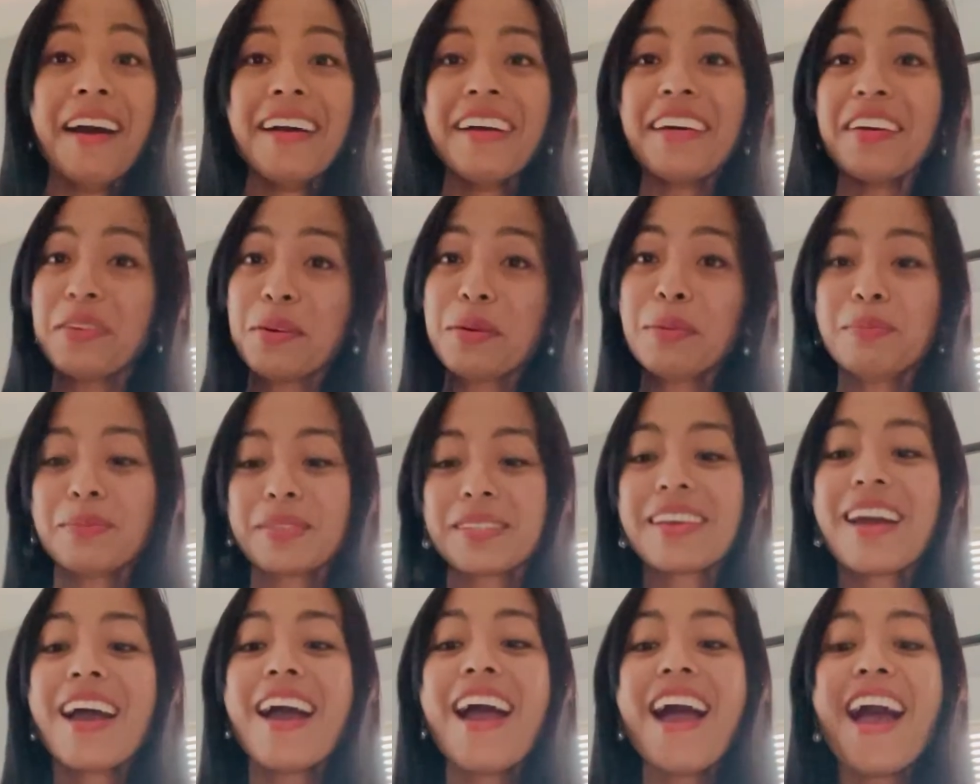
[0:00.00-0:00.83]

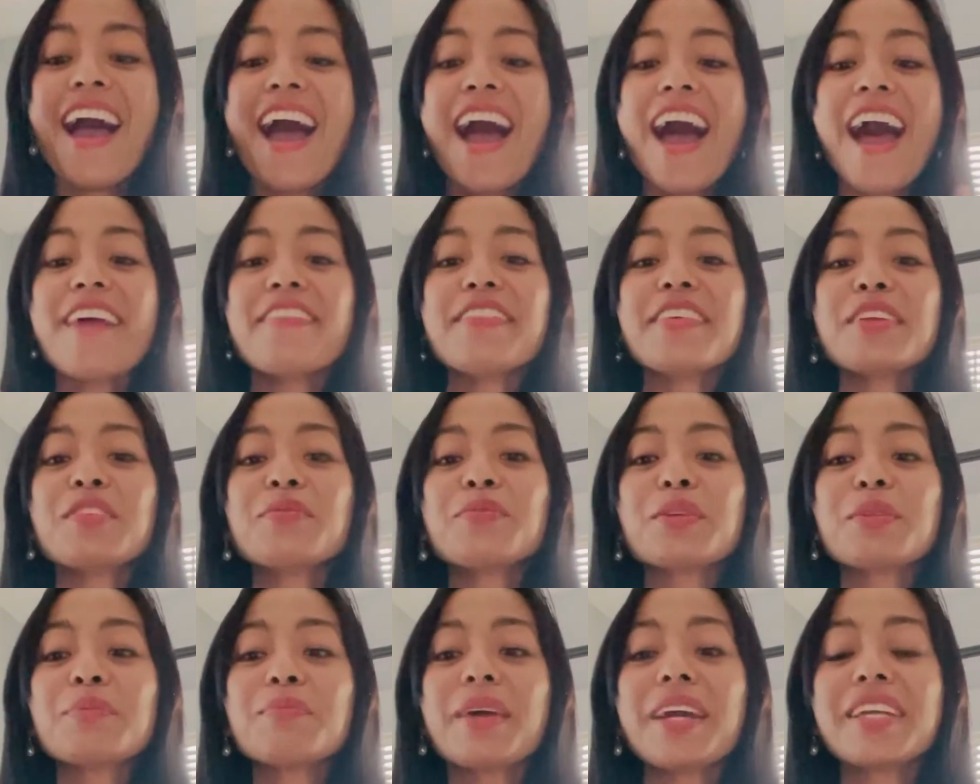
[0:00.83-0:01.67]
Oops. And then
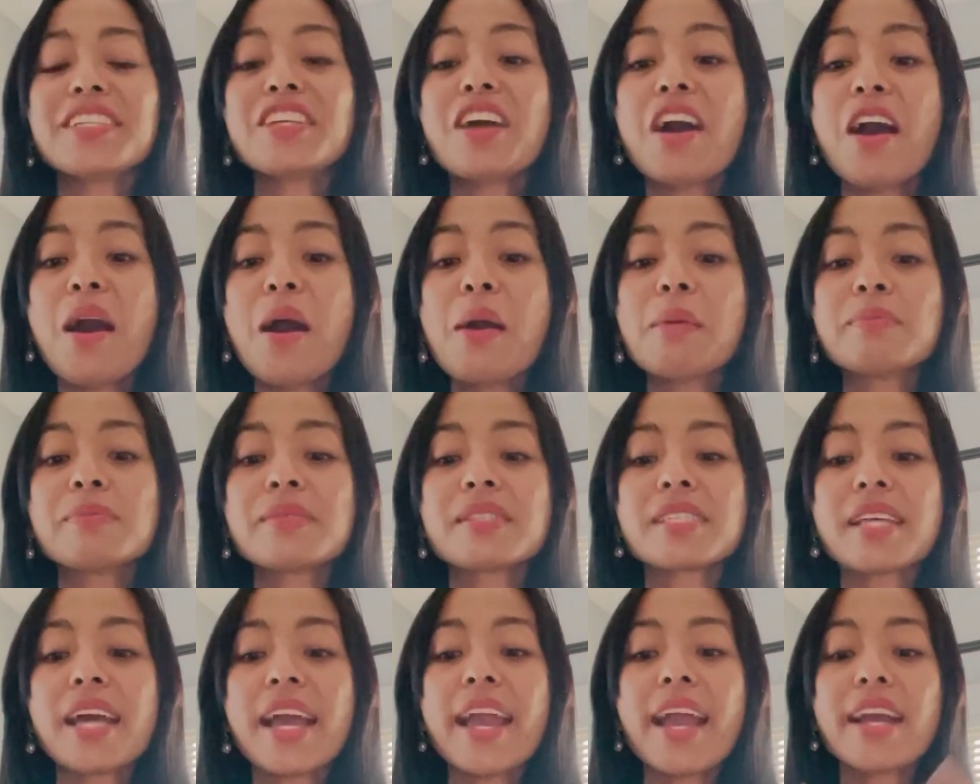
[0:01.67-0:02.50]
with my
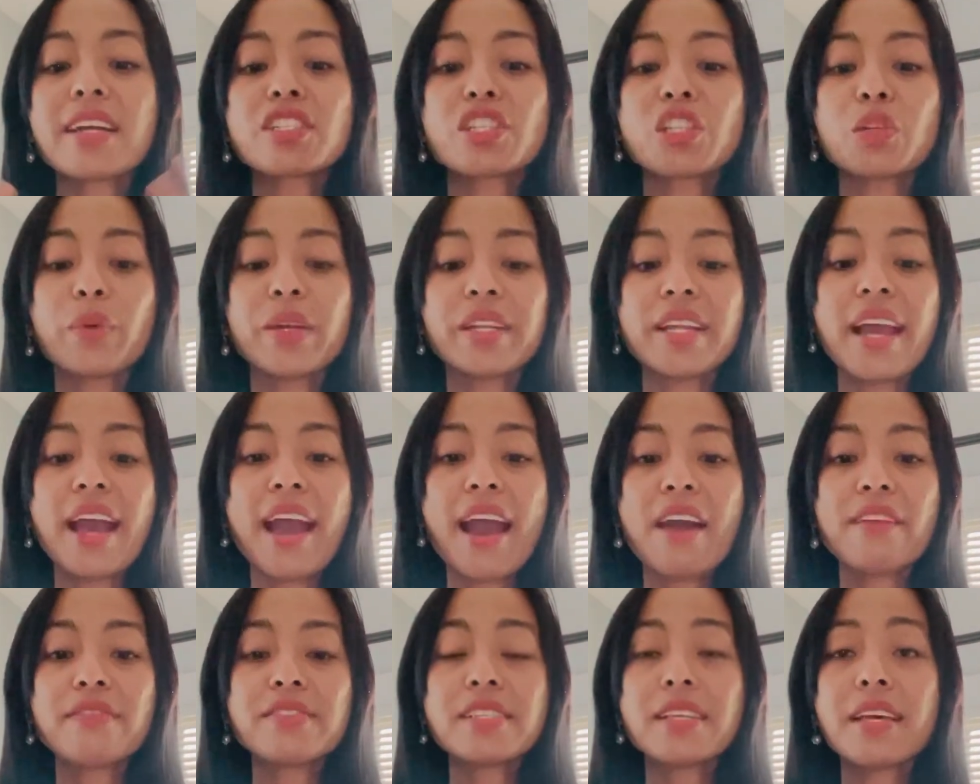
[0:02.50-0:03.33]
Toms, I actually went a
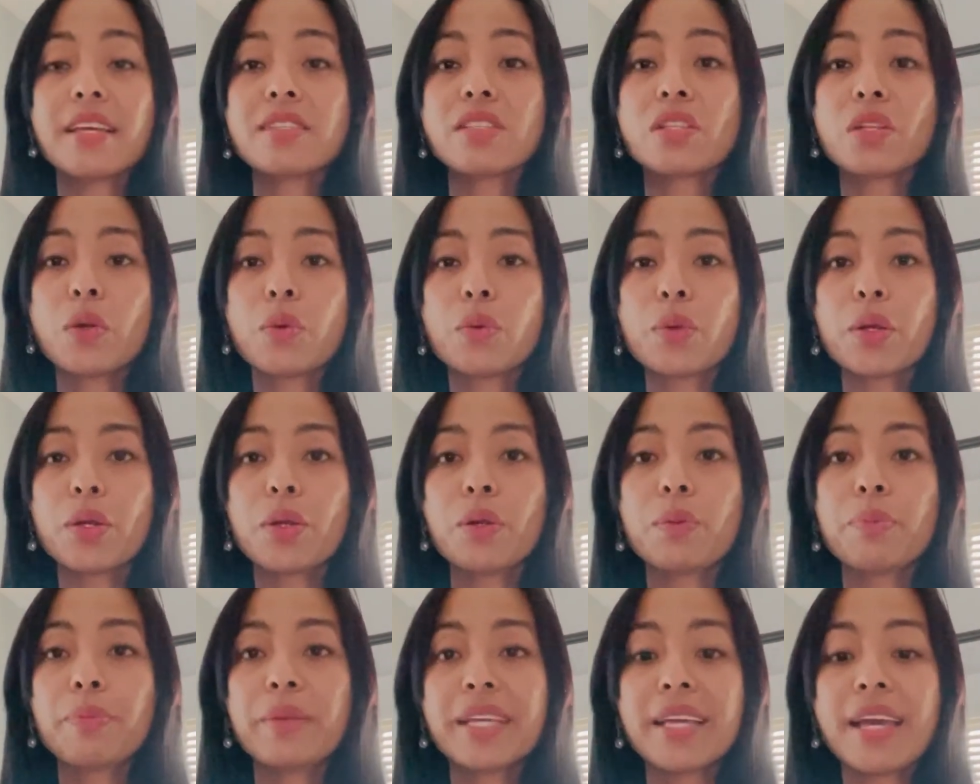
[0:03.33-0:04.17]
half size
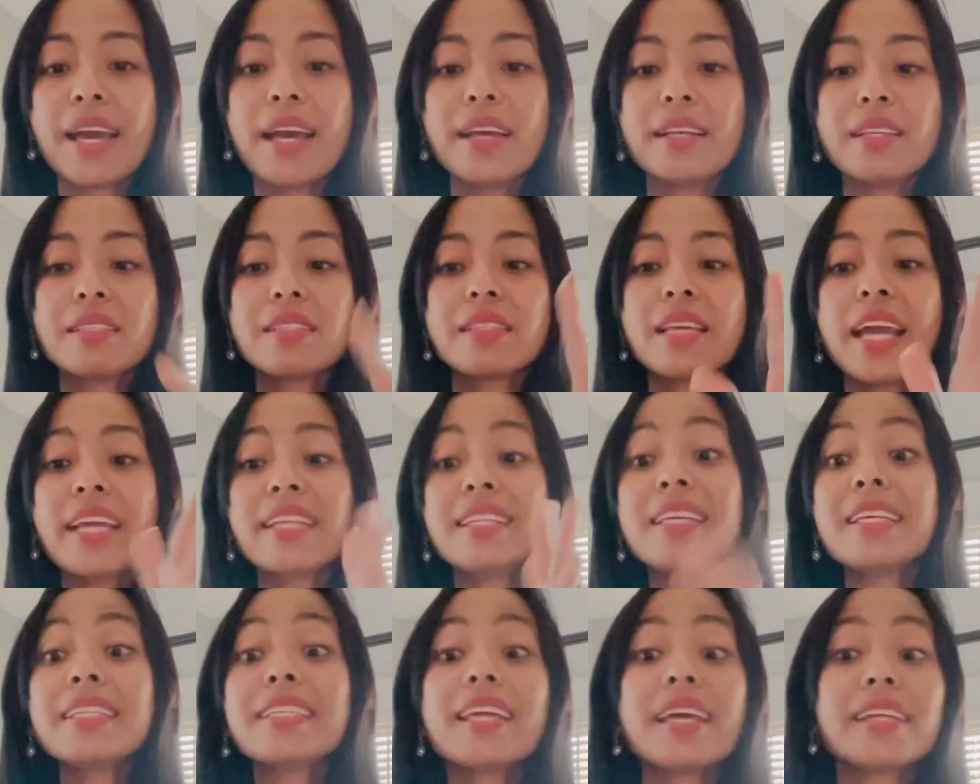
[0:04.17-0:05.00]
lower because I
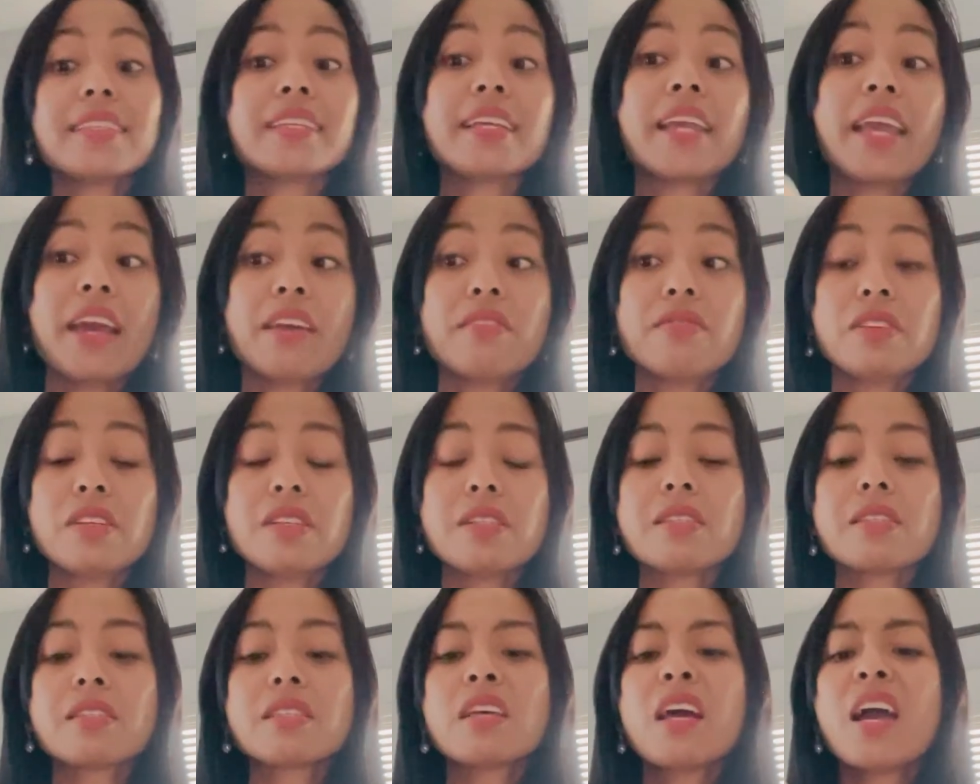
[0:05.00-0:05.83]
did get the
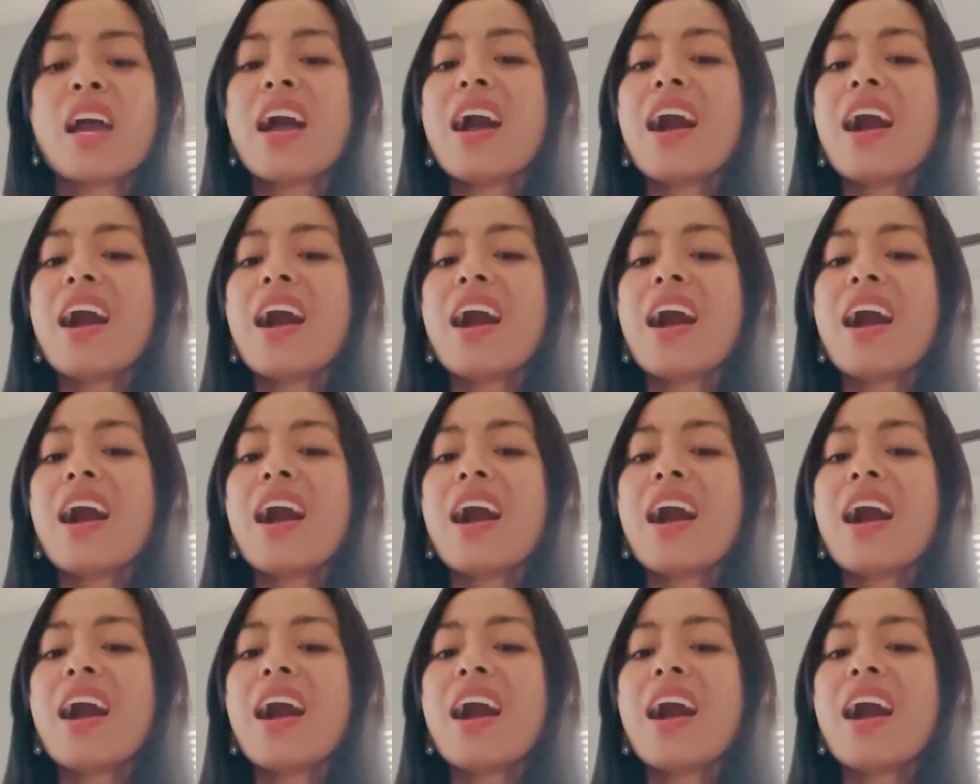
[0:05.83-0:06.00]
canvas.